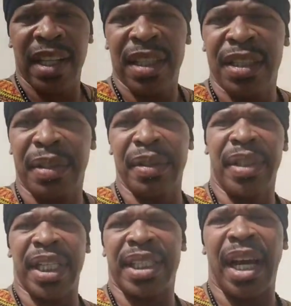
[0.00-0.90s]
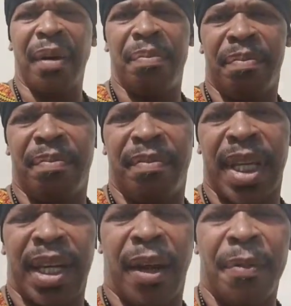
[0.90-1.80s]
screwed us up,
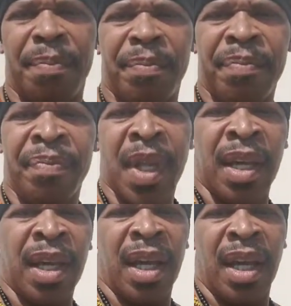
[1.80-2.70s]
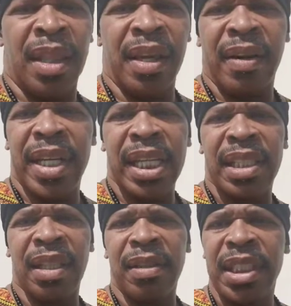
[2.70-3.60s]
There
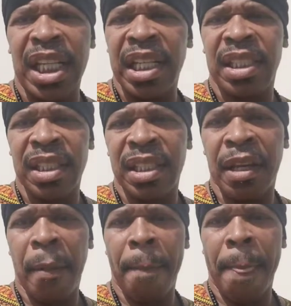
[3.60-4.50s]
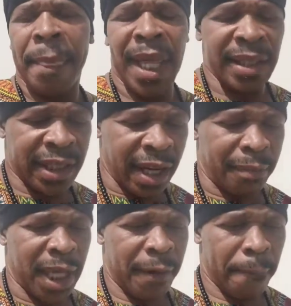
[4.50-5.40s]
is no Jesus that's
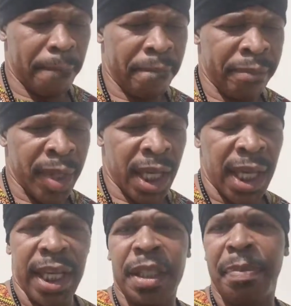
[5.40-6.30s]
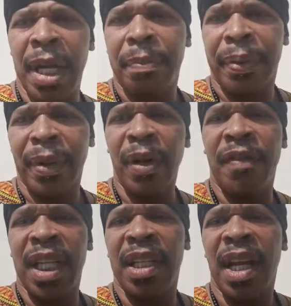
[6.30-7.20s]
coming. It's been
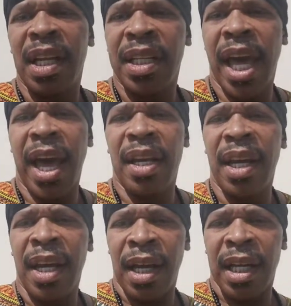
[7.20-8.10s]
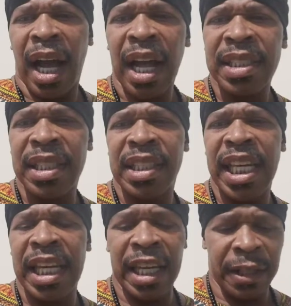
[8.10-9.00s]
proven that
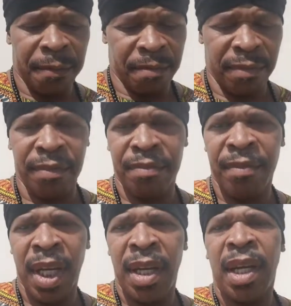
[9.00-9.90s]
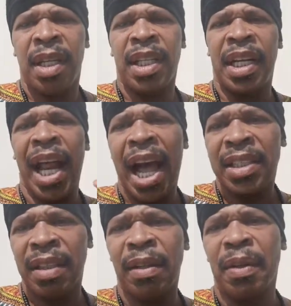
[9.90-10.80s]
Constantine, the
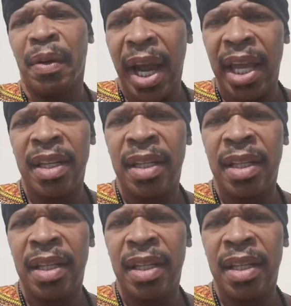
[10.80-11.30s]
not so great,